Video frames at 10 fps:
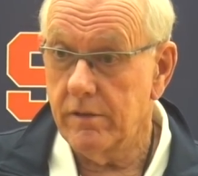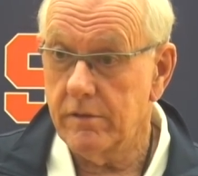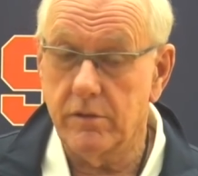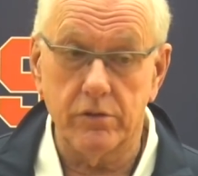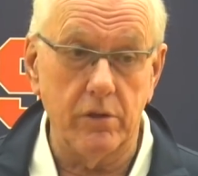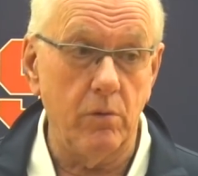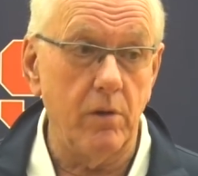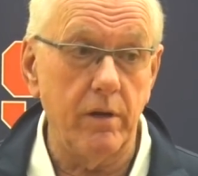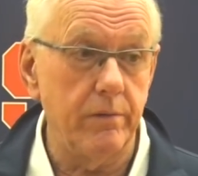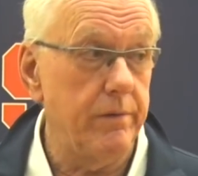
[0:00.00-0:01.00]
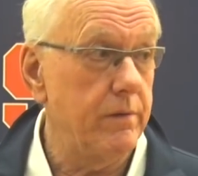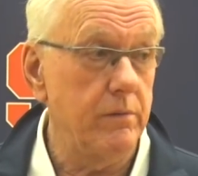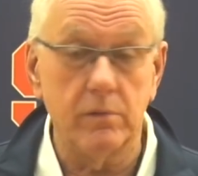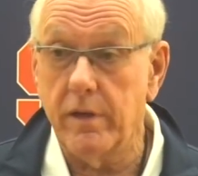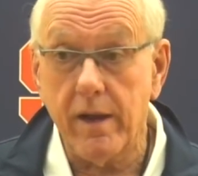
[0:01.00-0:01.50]
Because you know what?
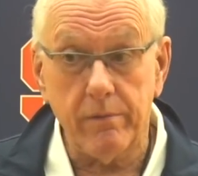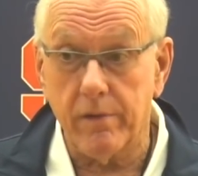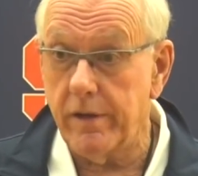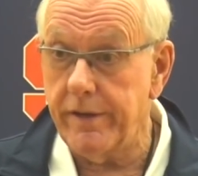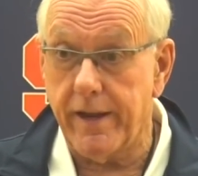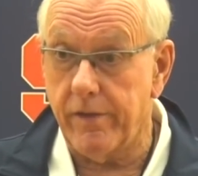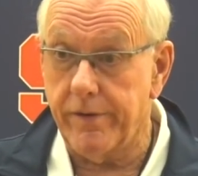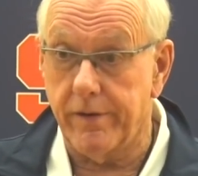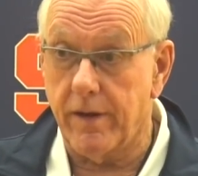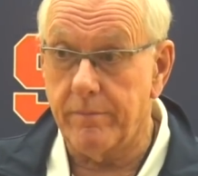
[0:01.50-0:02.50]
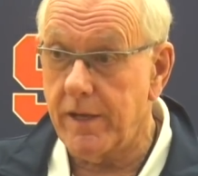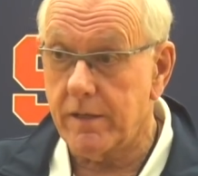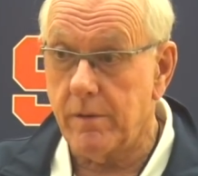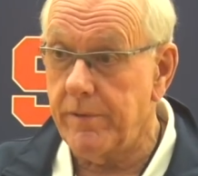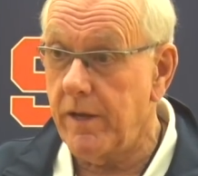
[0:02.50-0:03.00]
We're not running out here. I'm
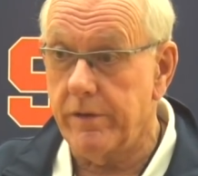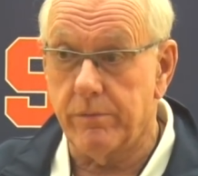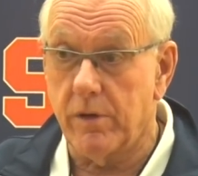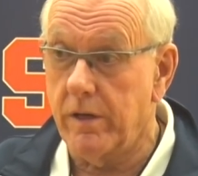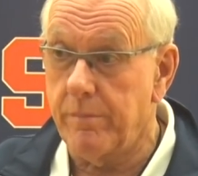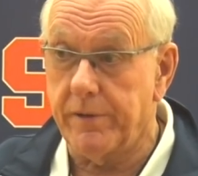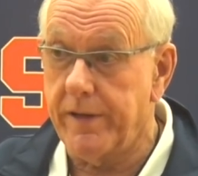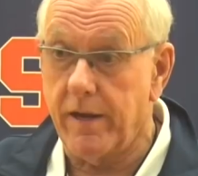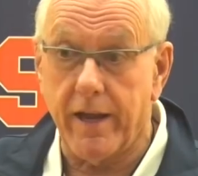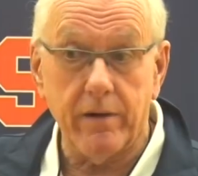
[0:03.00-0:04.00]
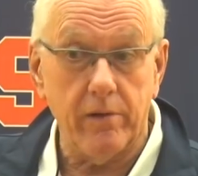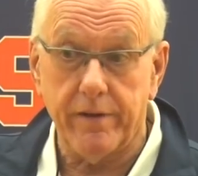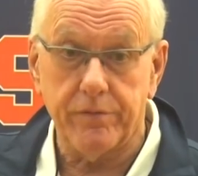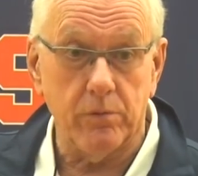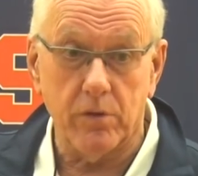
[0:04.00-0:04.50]
not coming out here running up and down. I don't
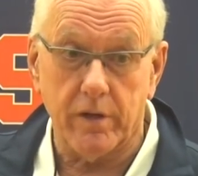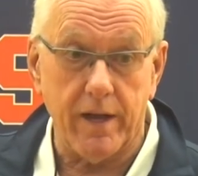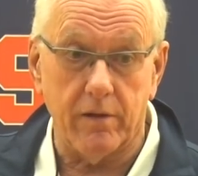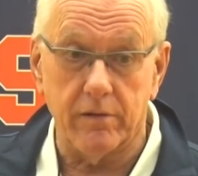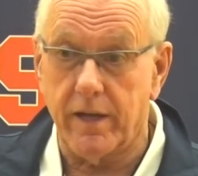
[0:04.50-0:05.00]
have to work out.